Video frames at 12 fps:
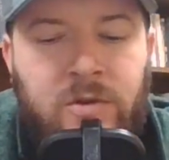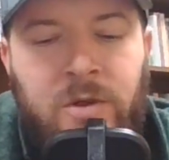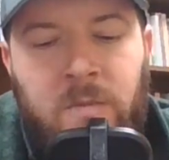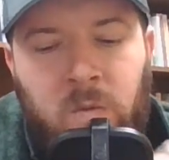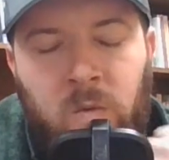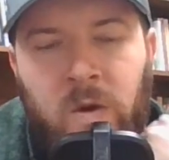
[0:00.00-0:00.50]

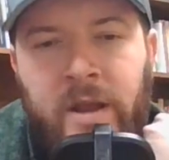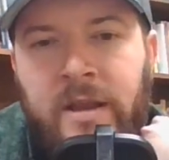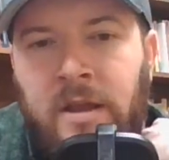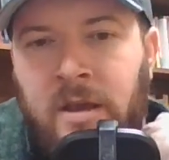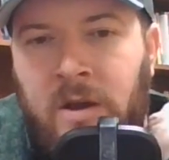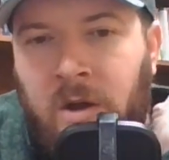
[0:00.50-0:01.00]
Number one,
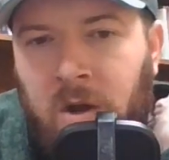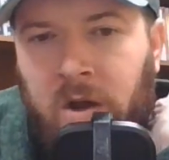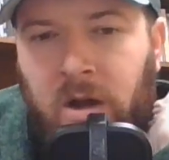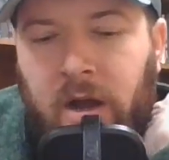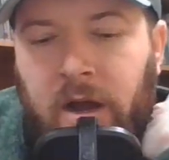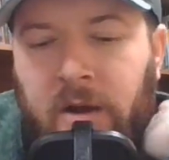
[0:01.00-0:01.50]

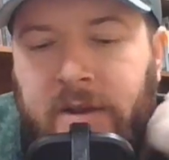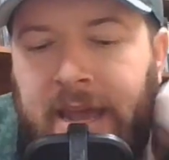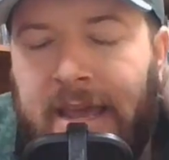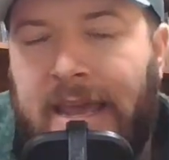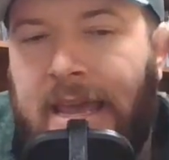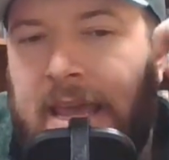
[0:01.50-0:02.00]

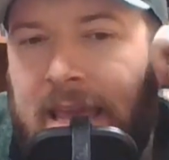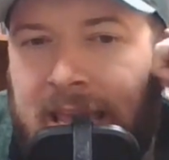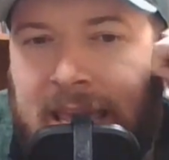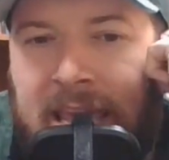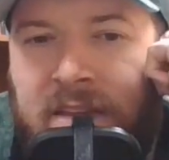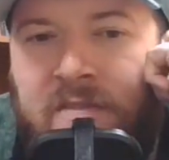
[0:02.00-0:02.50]
okay,
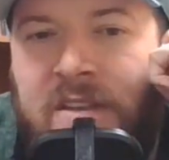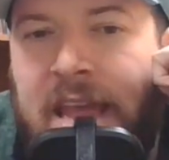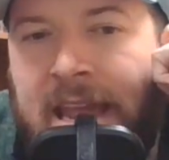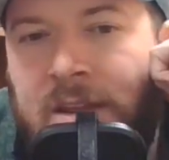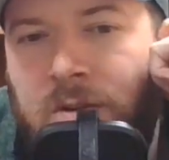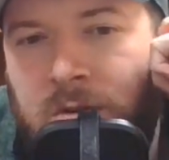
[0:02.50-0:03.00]
if
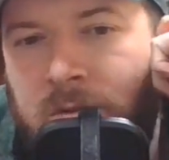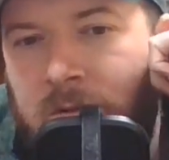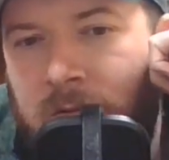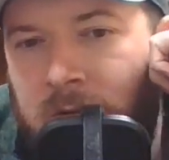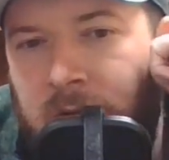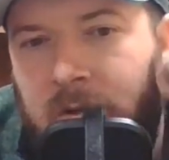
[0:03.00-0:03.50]
Daniel
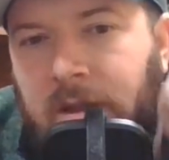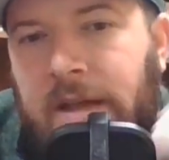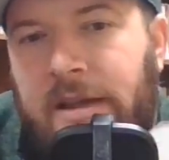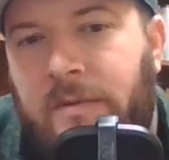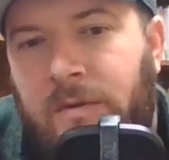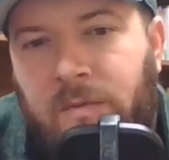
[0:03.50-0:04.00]

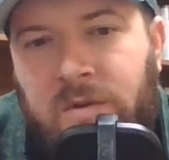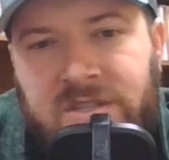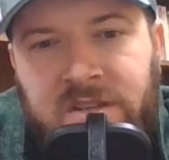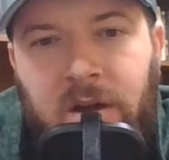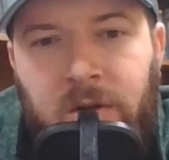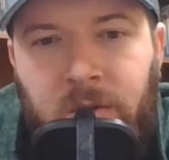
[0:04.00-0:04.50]

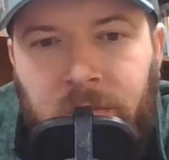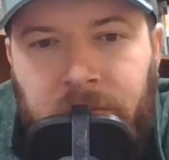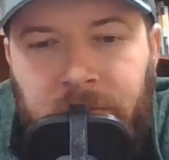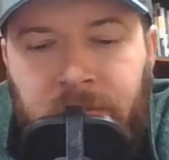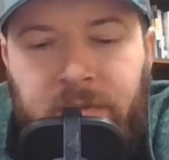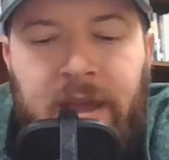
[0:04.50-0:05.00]
was told
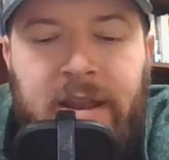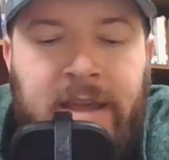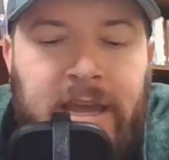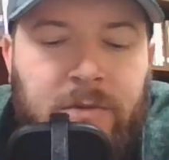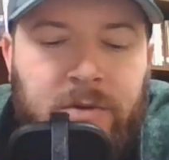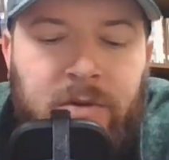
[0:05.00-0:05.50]
that
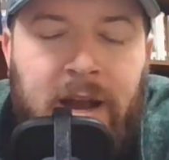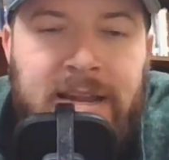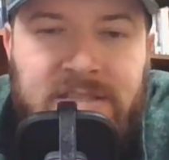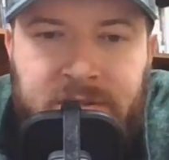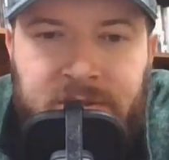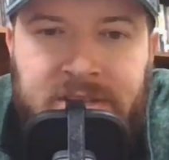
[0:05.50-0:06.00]
he would
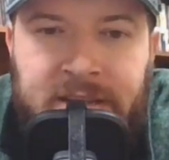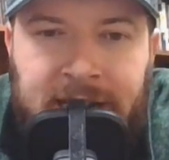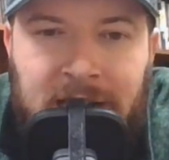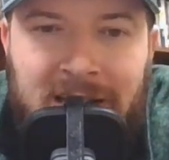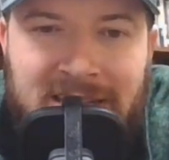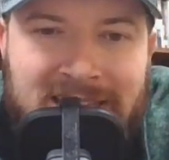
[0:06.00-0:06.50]
rise to his
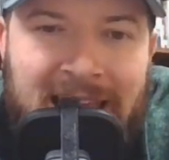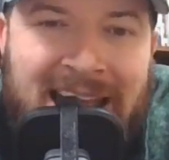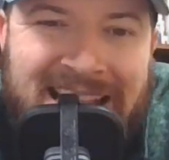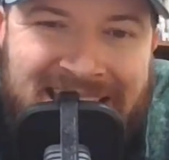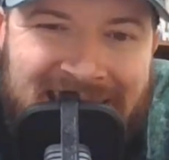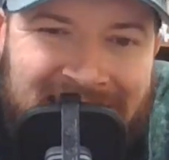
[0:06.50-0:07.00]
inheritance
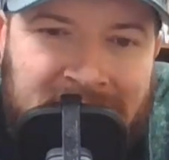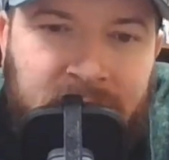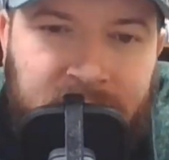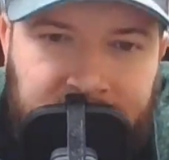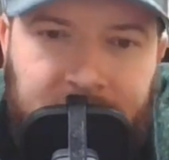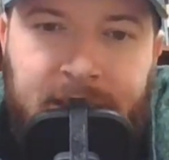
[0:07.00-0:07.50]
at the end
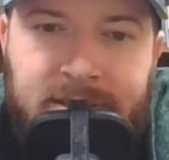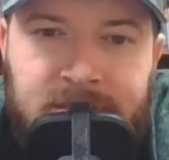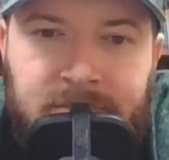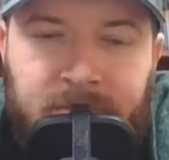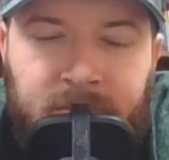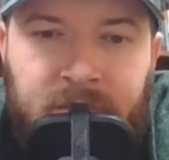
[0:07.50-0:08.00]
of the
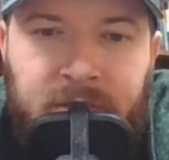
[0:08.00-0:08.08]
days,